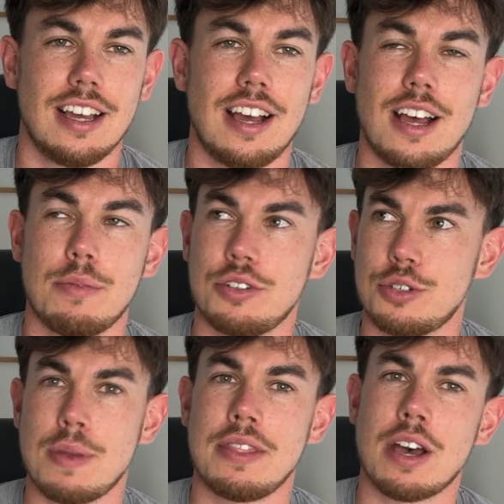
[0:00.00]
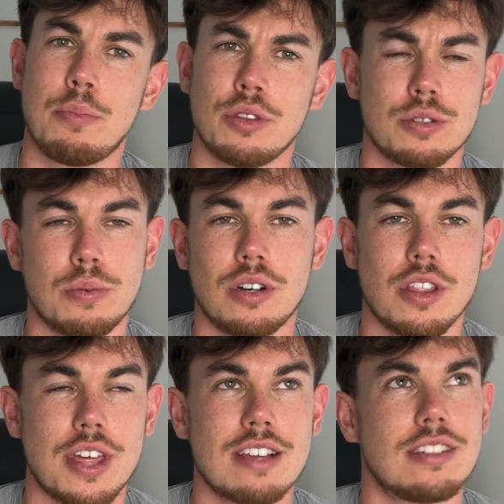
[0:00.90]
I just made that up on the
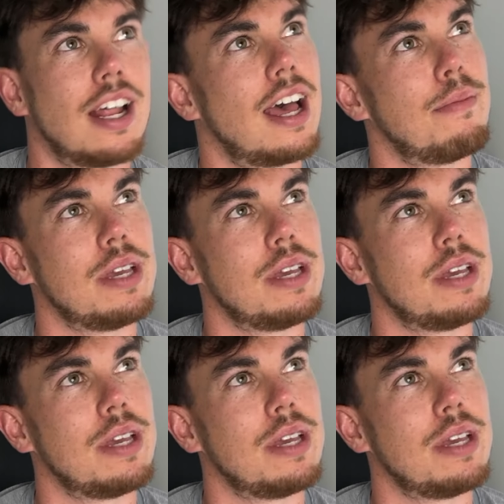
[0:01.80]
spot. Thousandaire